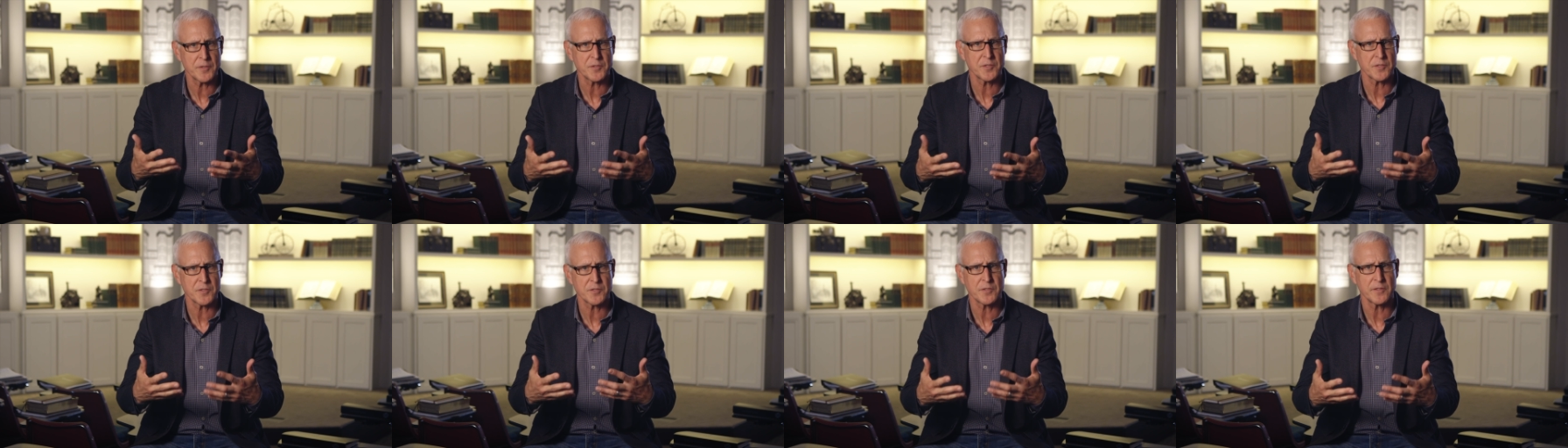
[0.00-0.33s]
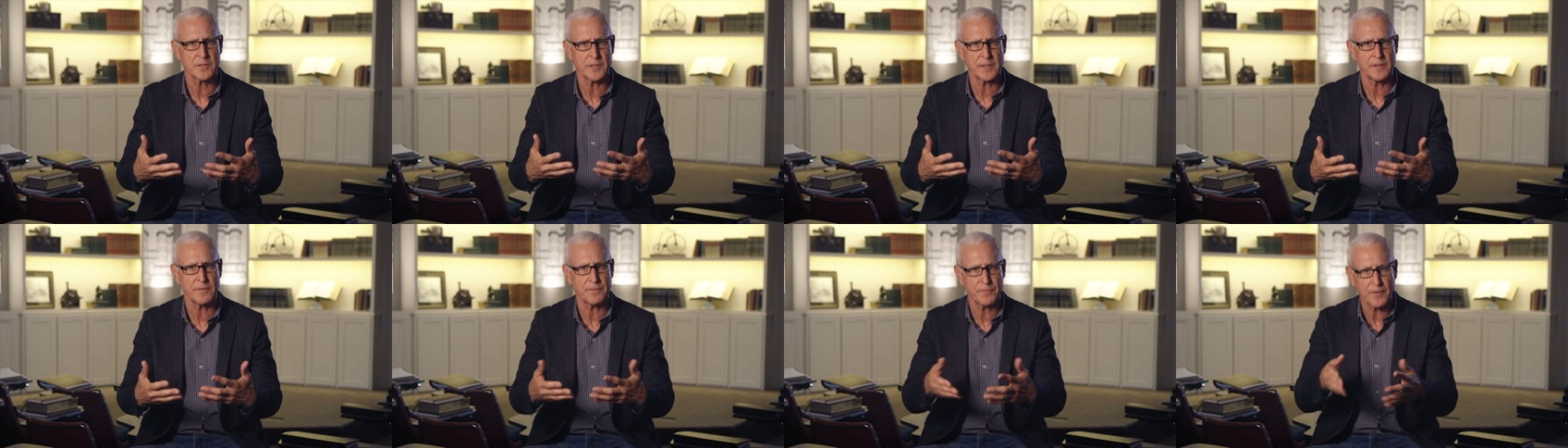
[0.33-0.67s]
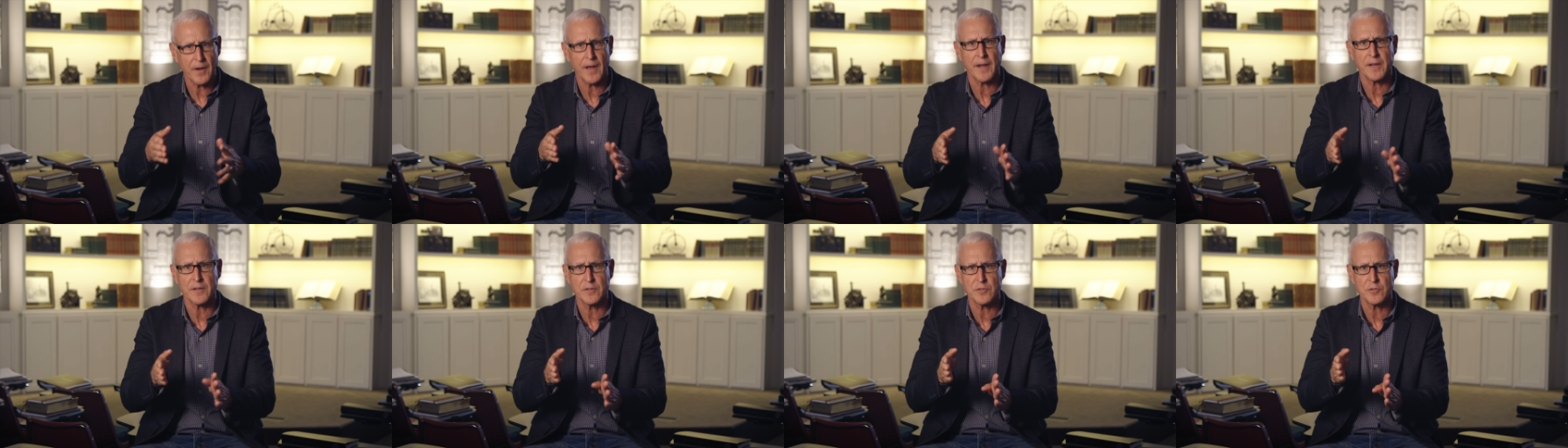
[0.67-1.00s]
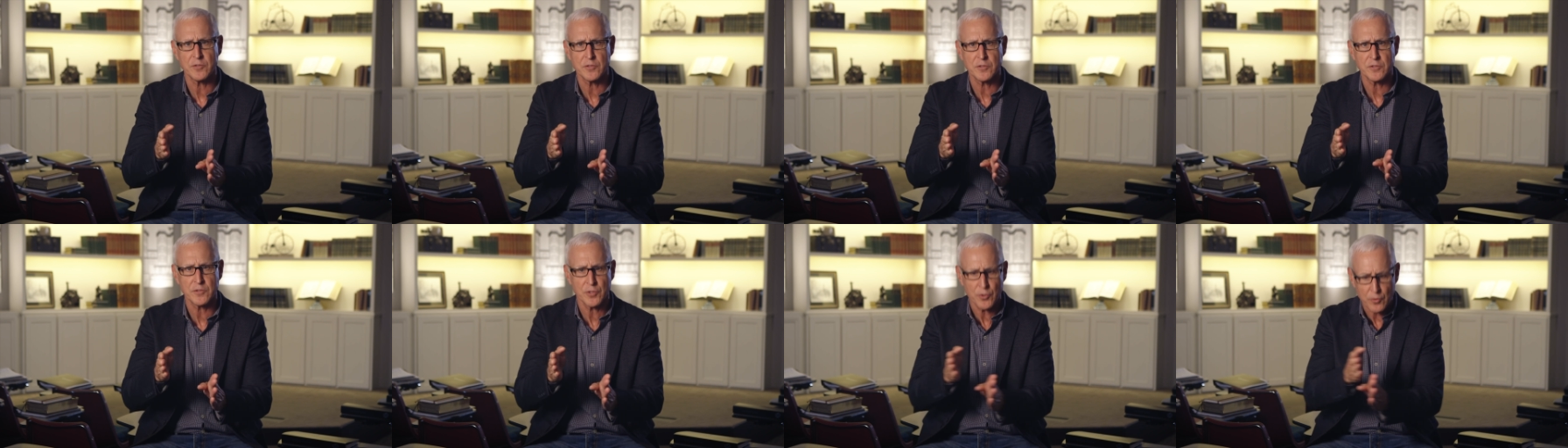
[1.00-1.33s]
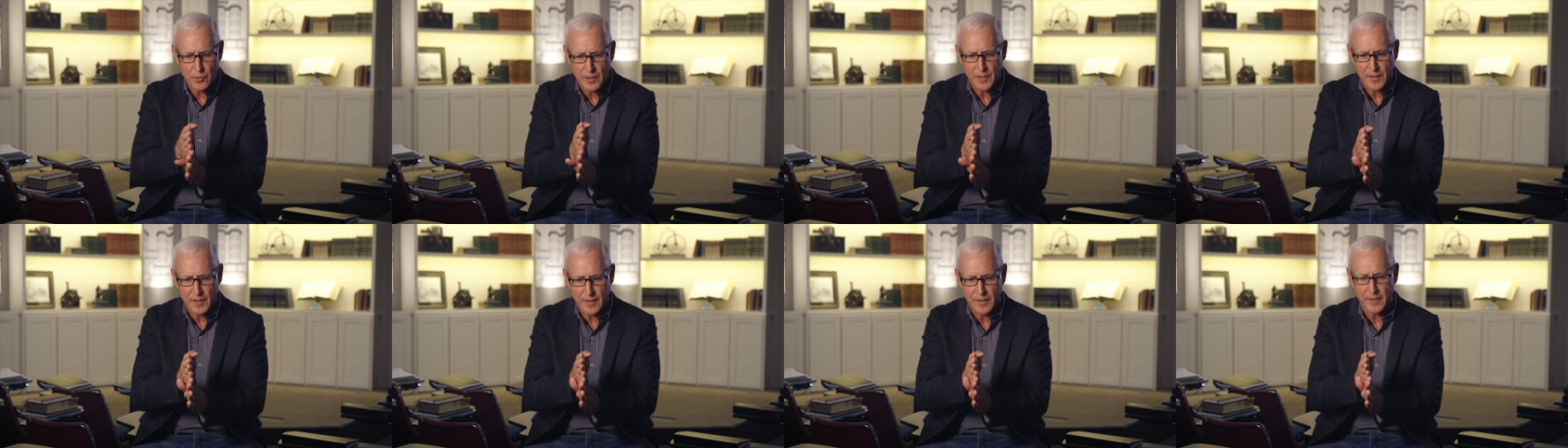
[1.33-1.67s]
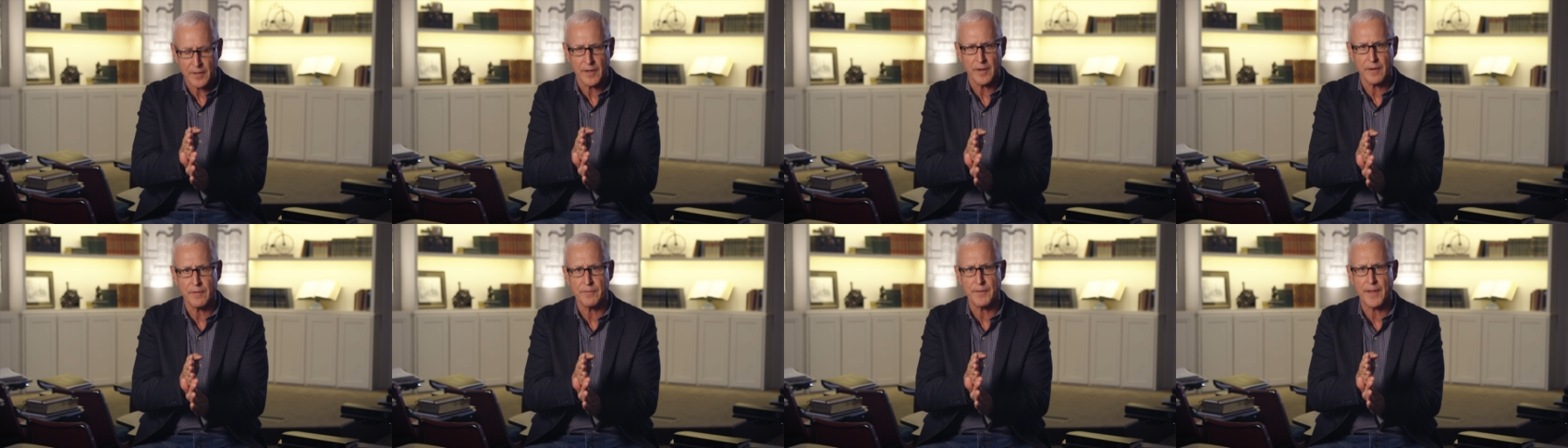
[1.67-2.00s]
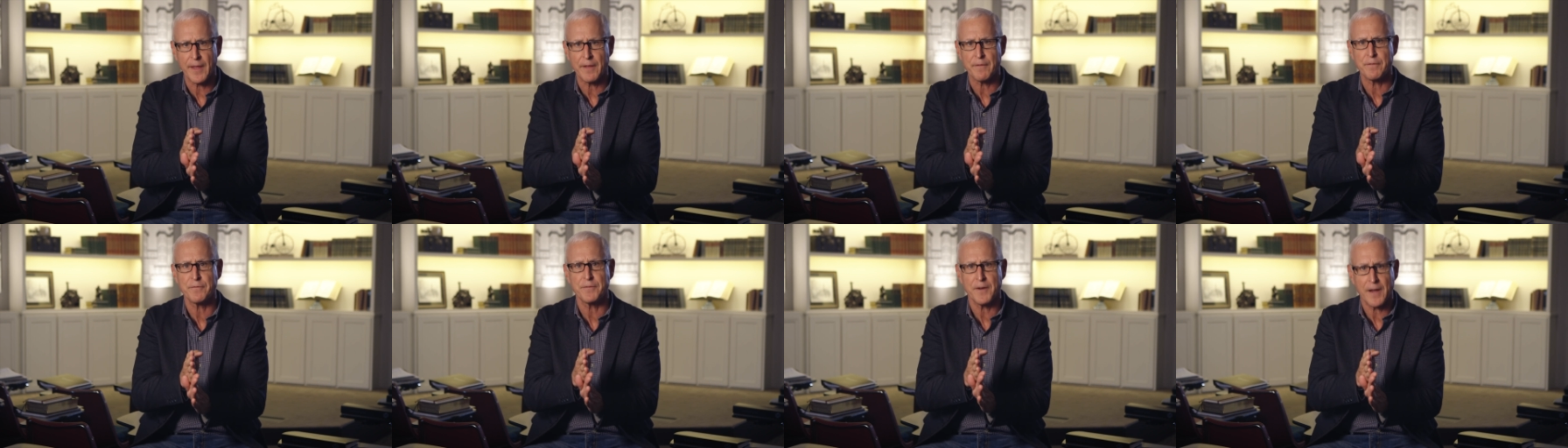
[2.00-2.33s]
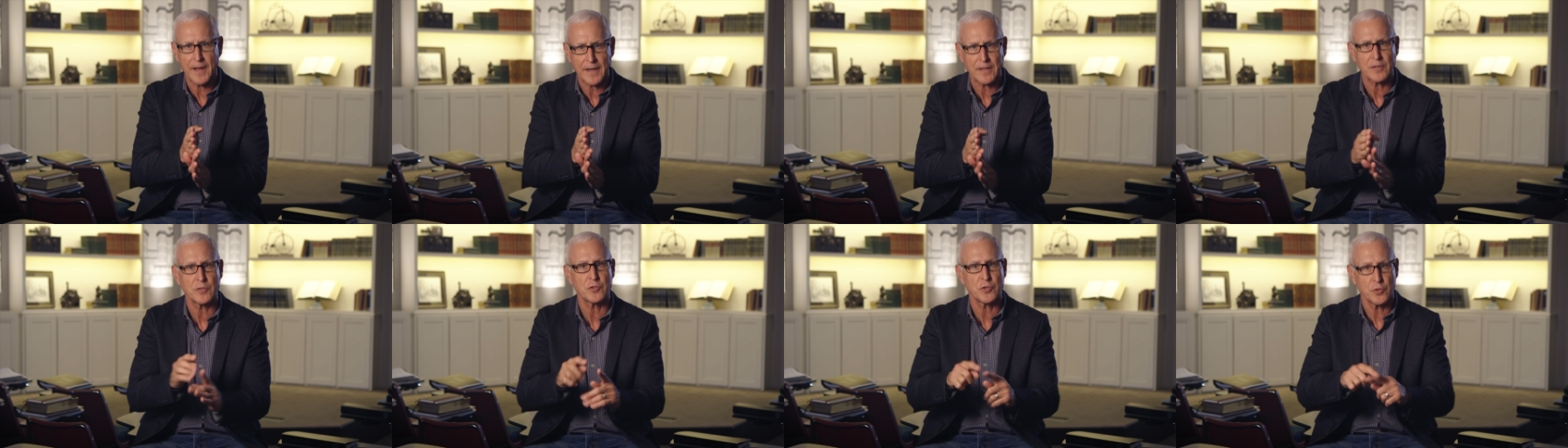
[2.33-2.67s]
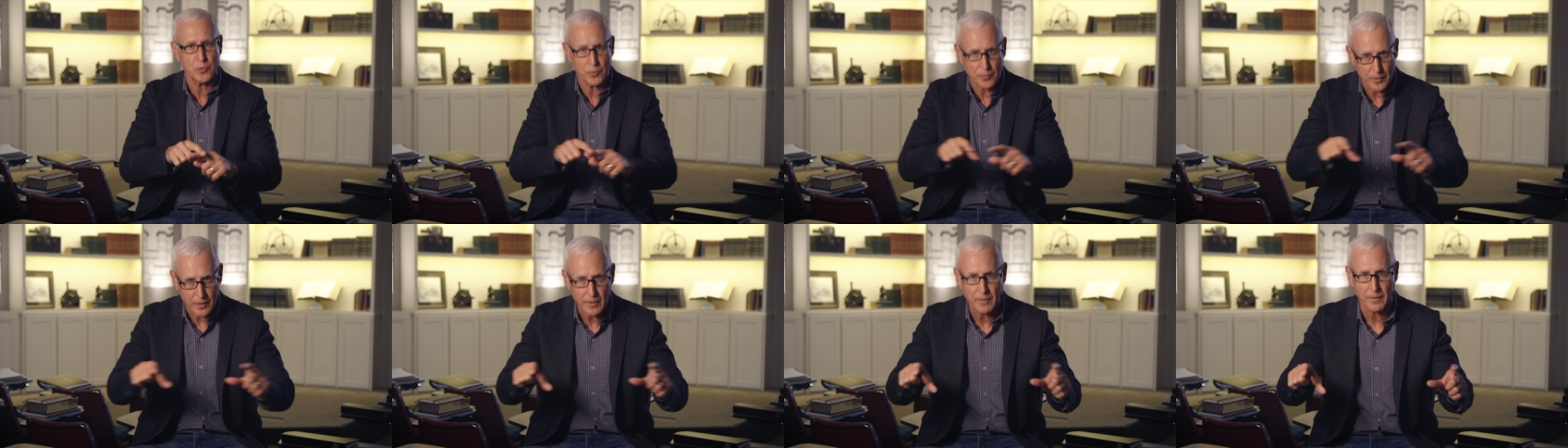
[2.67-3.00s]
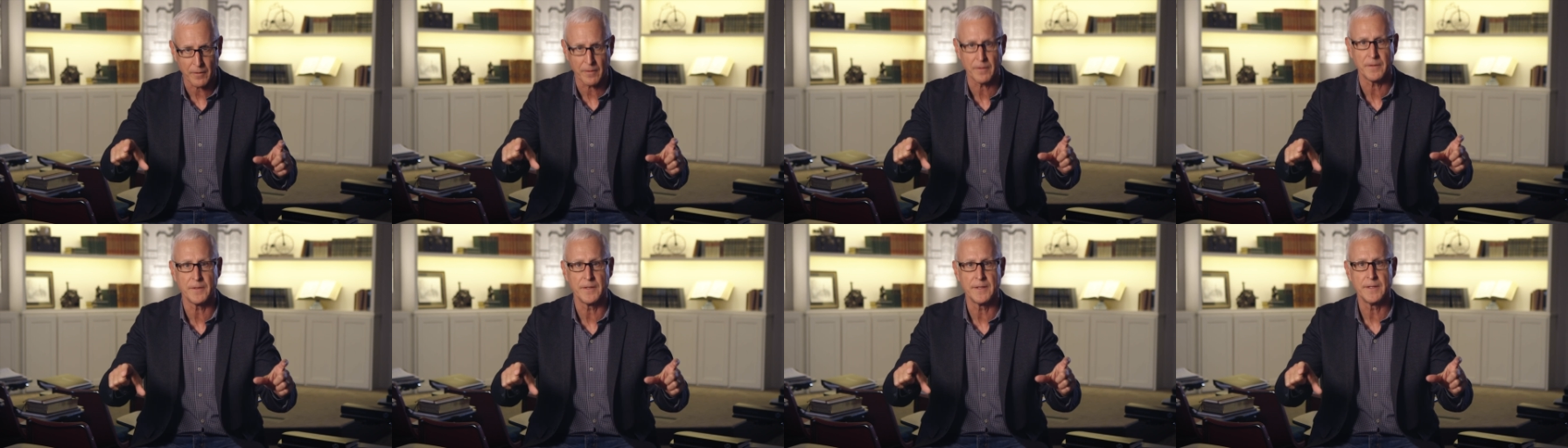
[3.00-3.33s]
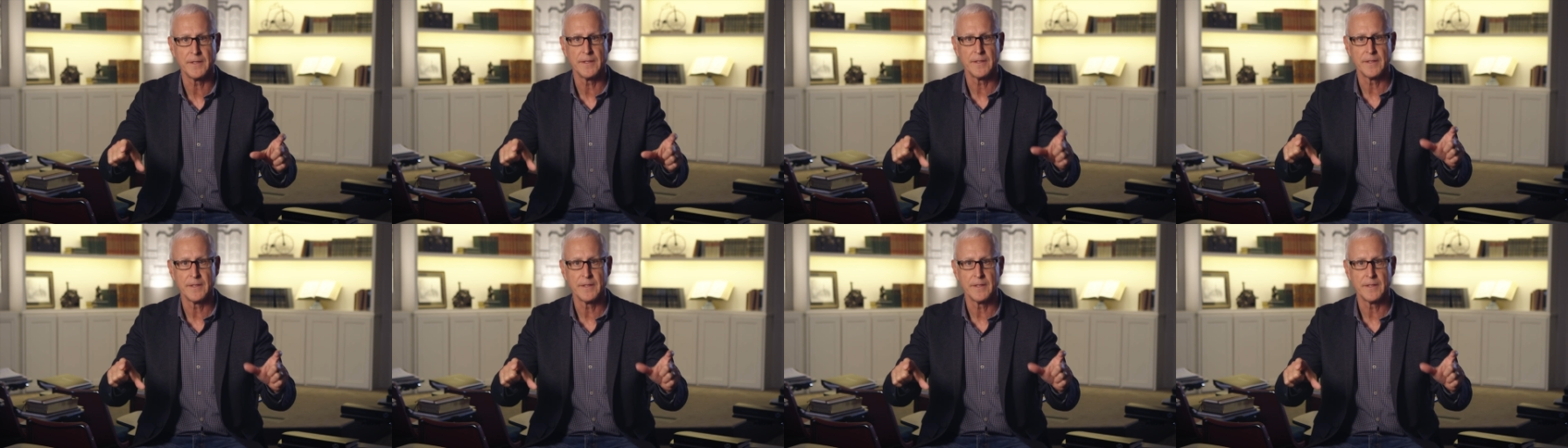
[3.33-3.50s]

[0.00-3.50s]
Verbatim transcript: this is the fine tuning of a fine tuner